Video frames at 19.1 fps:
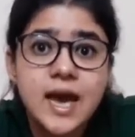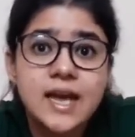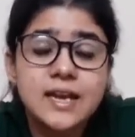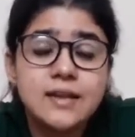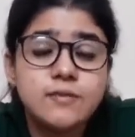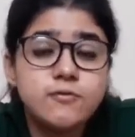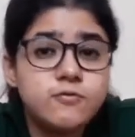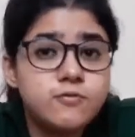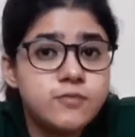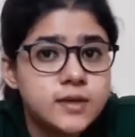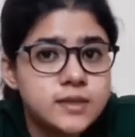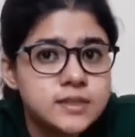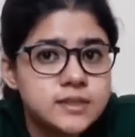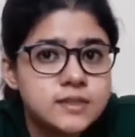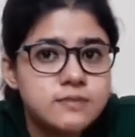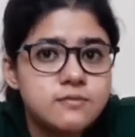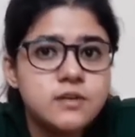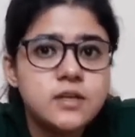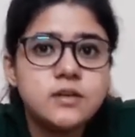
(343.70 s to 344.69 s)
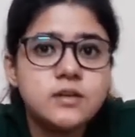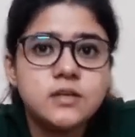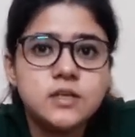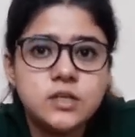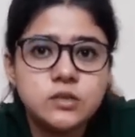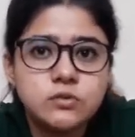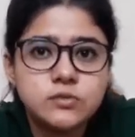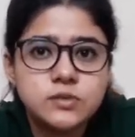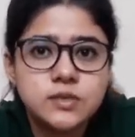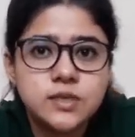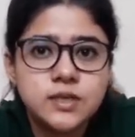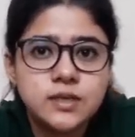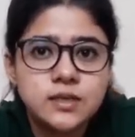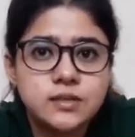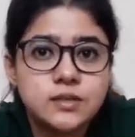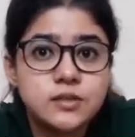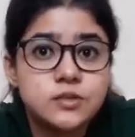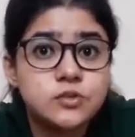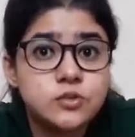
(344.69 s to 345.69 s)
and effectively
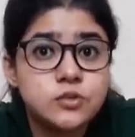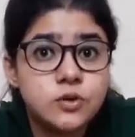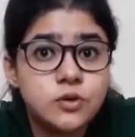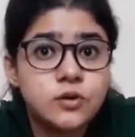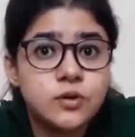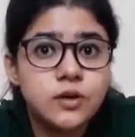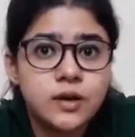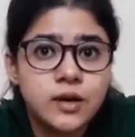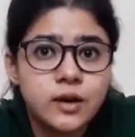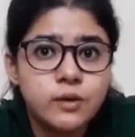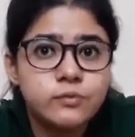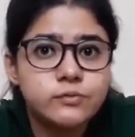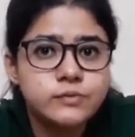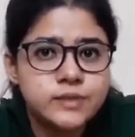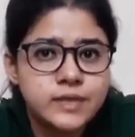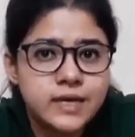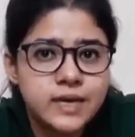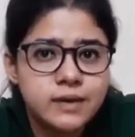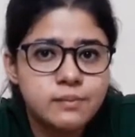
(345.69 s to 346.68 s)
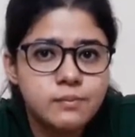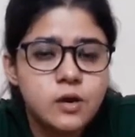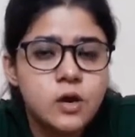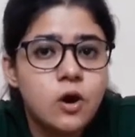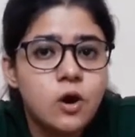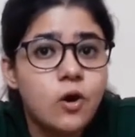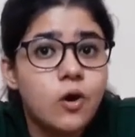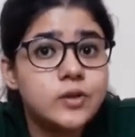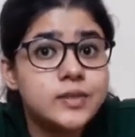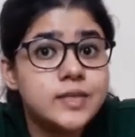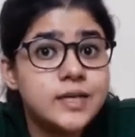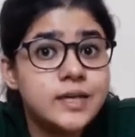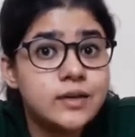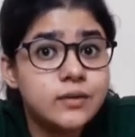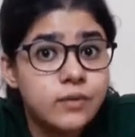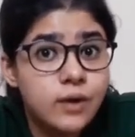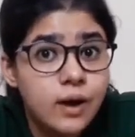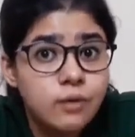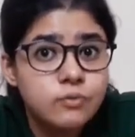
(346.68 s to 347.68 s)
reducing the turnaround time or the
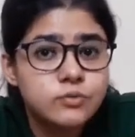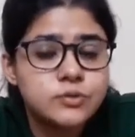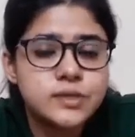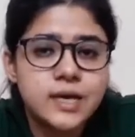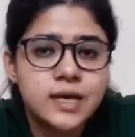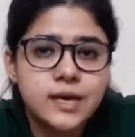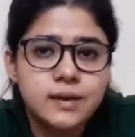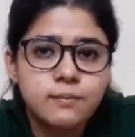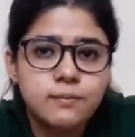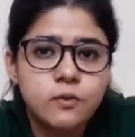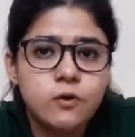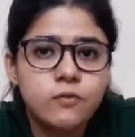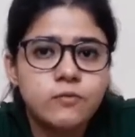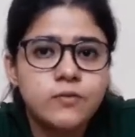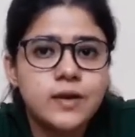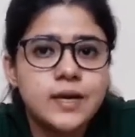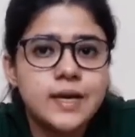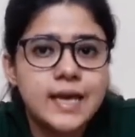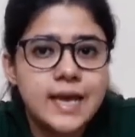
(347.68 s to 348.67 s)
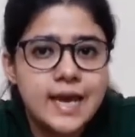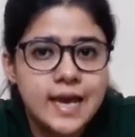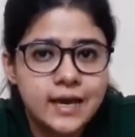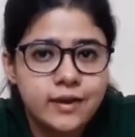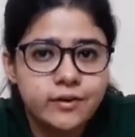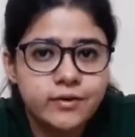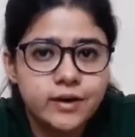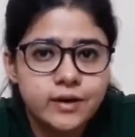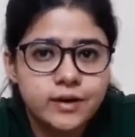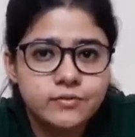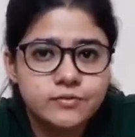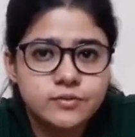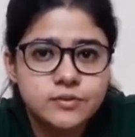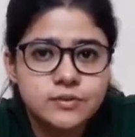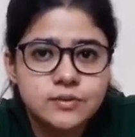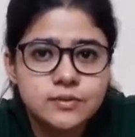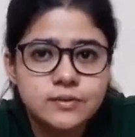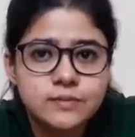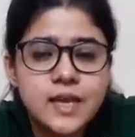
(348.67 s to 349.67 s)
ground time of an
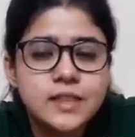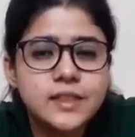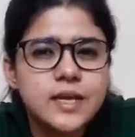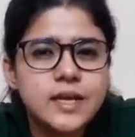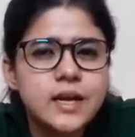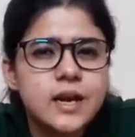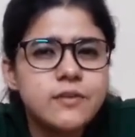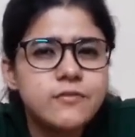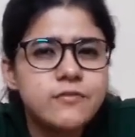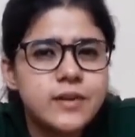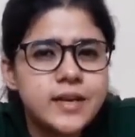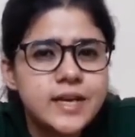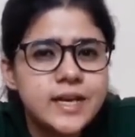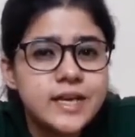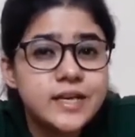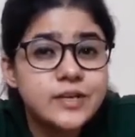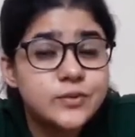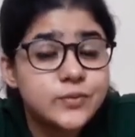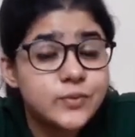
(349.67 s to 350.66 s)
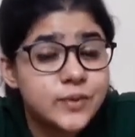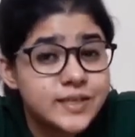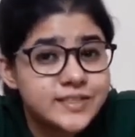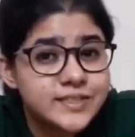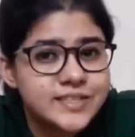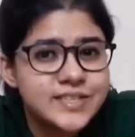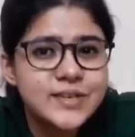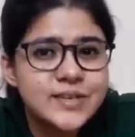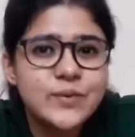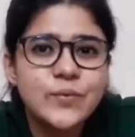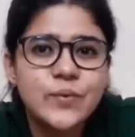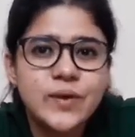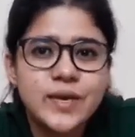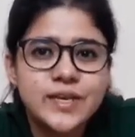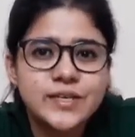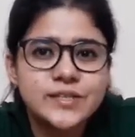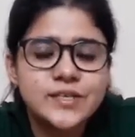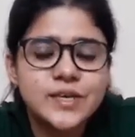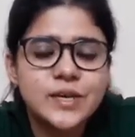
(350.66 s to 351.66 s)
aircraft. There are very interesting
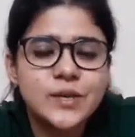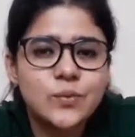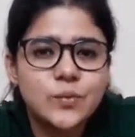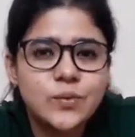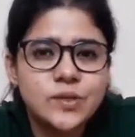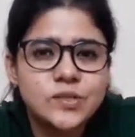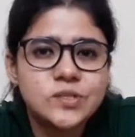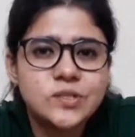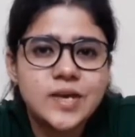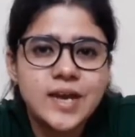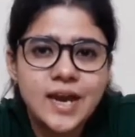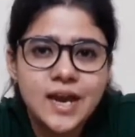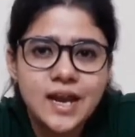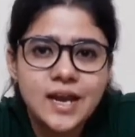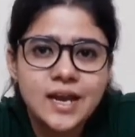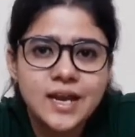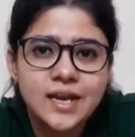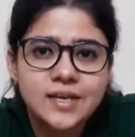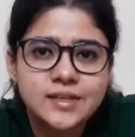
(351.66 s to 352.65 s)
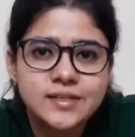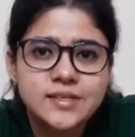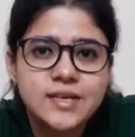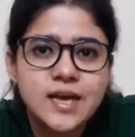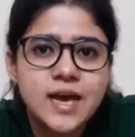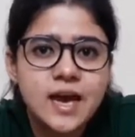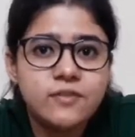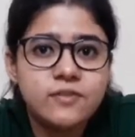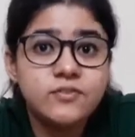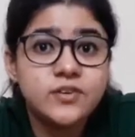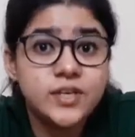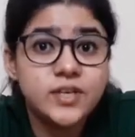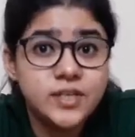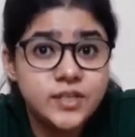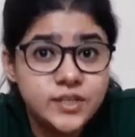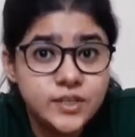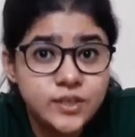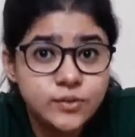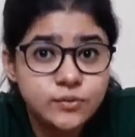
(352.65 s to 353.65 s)
ways in which airlines have
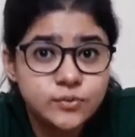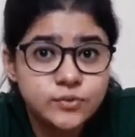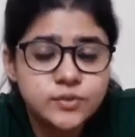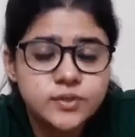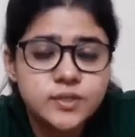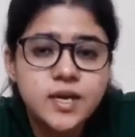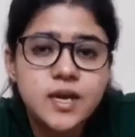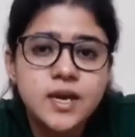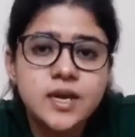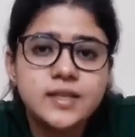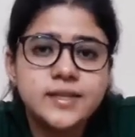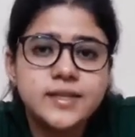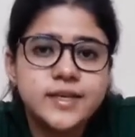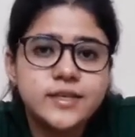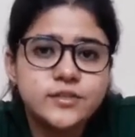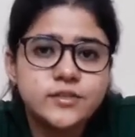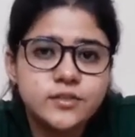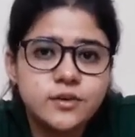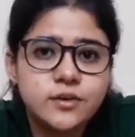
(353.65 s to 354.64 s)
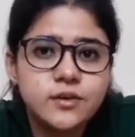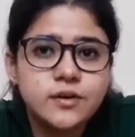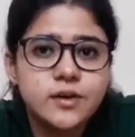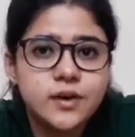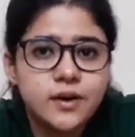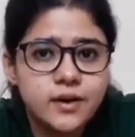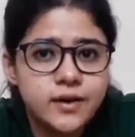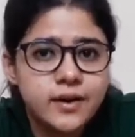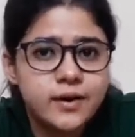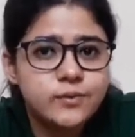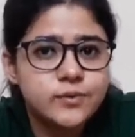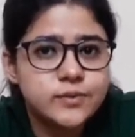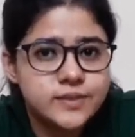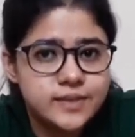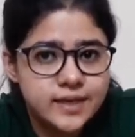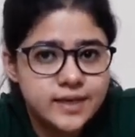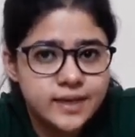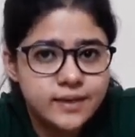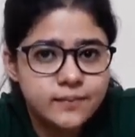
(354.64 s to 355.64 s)
reduced their turnaround
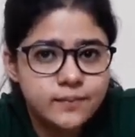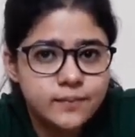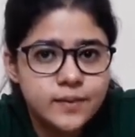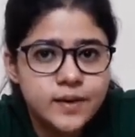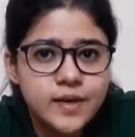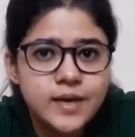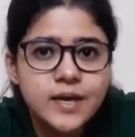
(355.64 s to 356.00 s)
time.